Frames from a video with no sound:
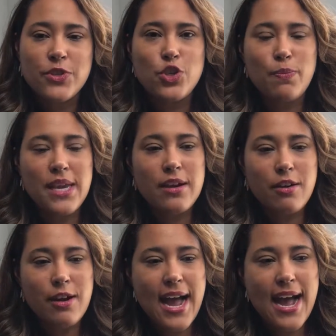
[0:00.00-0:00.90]

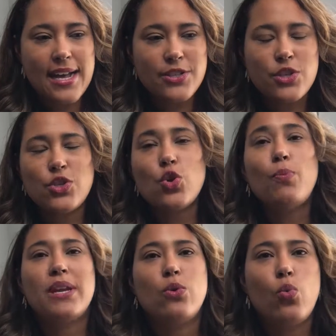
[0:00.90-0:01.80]
Jamaica has so
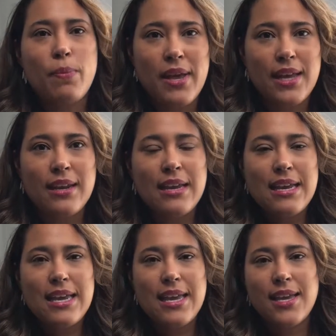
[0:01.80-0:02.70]
many women
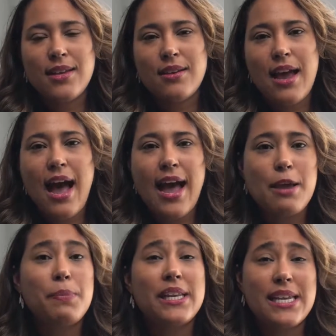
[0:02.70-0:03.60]
in high
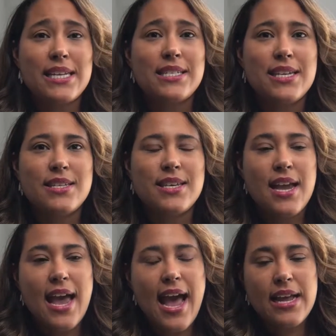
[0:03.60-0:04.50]
places,
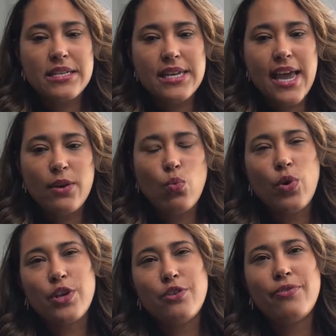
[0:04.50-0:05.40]
and yet
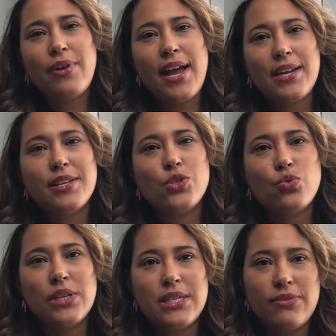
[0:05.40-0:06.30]
what you find, it's
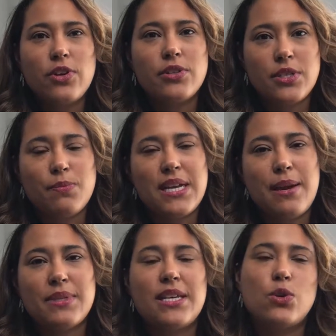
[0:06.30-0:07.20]
really difficult
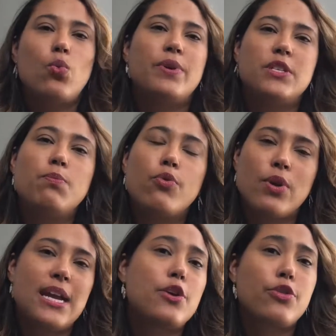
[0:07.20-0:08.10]
sometimes as a woman to
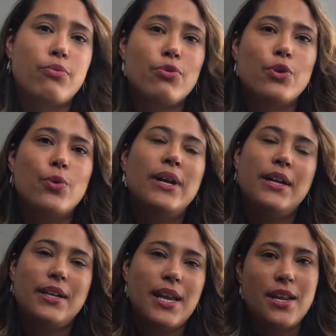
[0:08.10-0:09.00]
break through
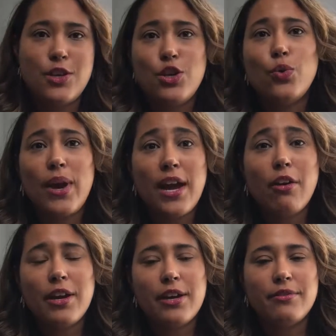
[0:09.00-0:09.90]
in a new
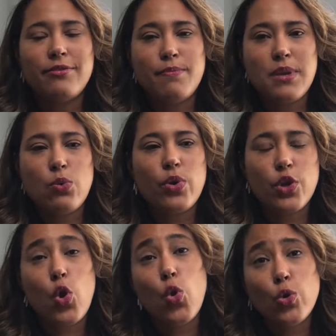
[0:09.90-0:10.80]
area. And for me with
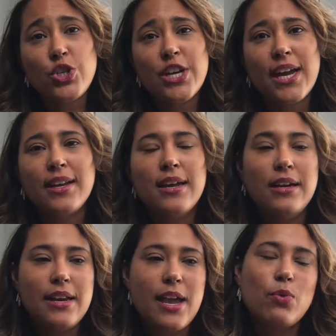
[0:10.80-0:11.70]
coaching,
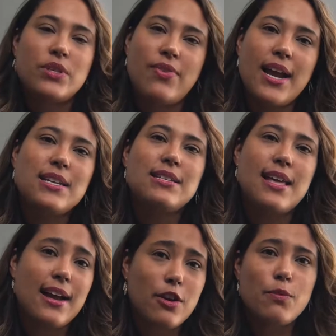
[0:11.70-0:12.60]
it was finding
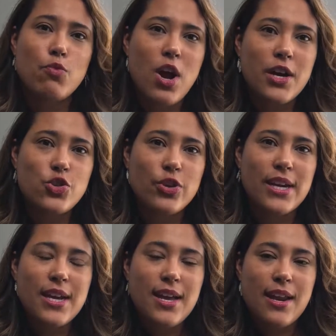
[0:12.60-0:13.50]
that camaraderie.
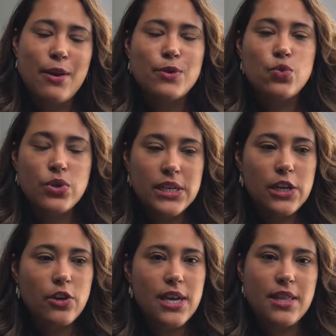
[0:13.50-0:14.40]
And I was really
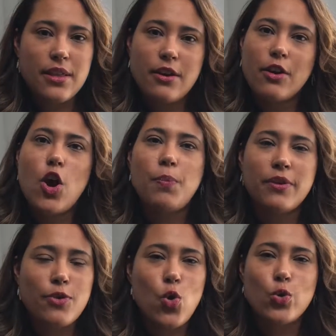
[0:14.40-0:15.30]
lucky that there are a couple
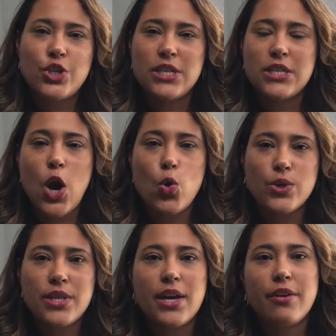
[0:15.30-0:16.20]
of coaches
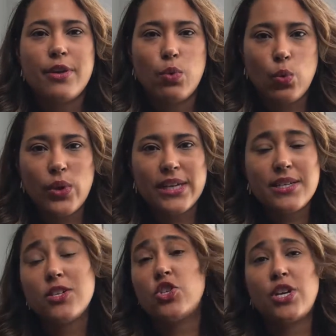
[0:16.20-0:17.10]
out there that were willing
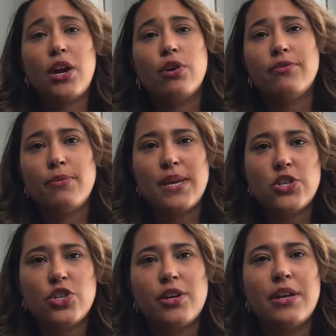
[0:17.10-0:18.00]
to share
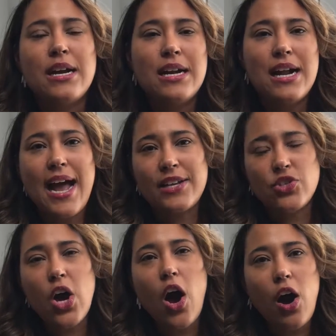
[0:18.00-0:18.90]
information and
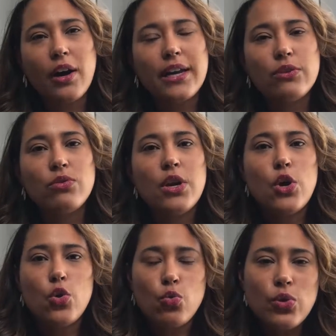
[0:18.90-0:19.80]
talk. And
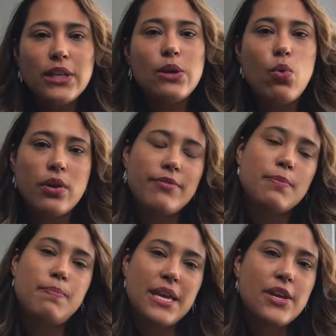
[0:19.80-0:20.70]
really one of the
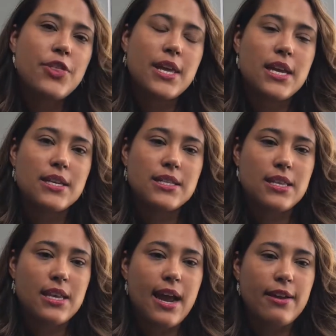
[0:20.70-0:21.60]
big things
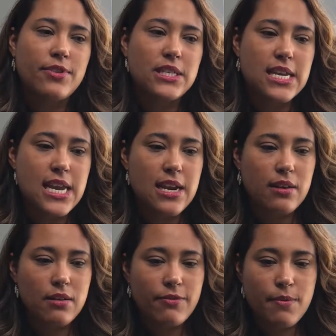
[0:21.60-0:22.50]
that I've seen,
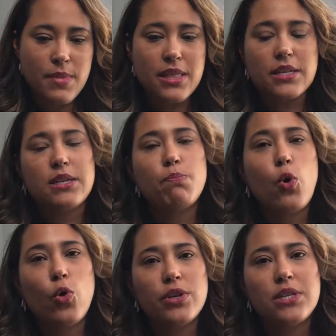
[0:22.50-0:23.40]
and for me that's
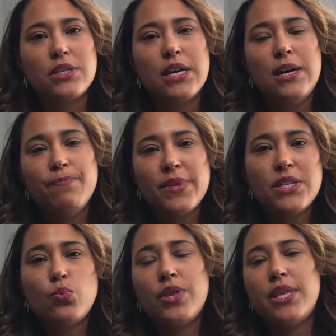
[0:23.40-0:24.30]
important,
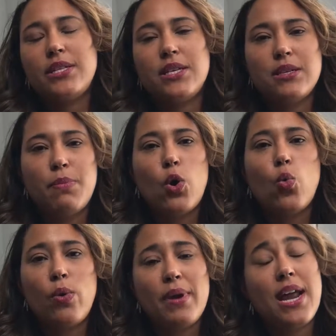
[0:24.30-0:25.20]
is with this, it's about
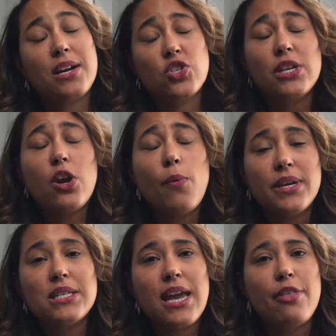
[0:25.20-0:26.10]
women actually
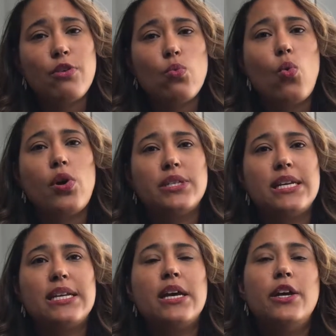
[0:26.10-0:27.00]
coming together and
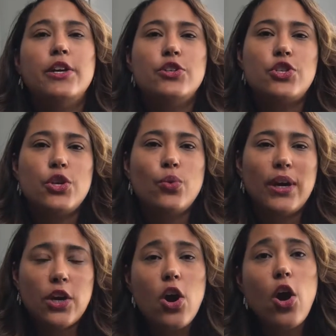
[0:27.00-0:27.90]
wanting to
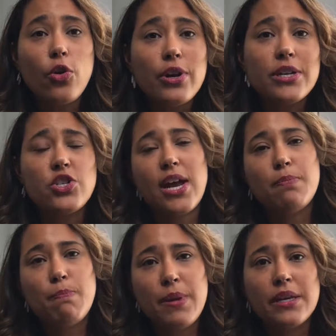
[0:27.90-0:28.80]
encourage
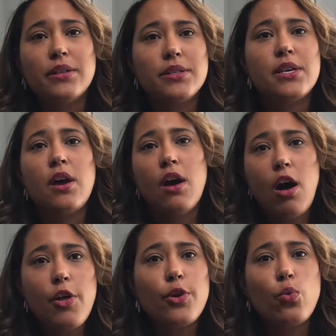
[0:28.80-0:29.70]
and build
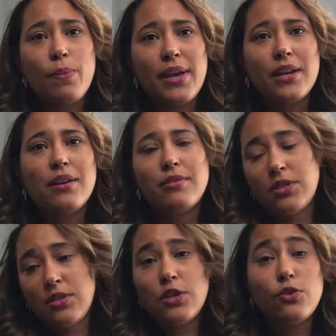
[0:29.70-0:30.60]
other women
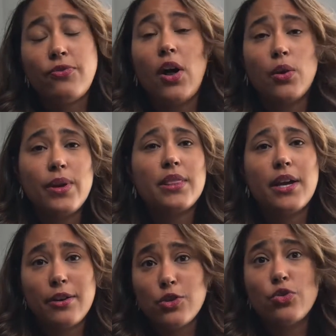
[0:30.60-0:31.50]
to following
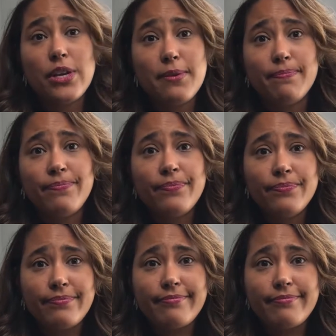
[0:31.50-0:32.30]
their dream.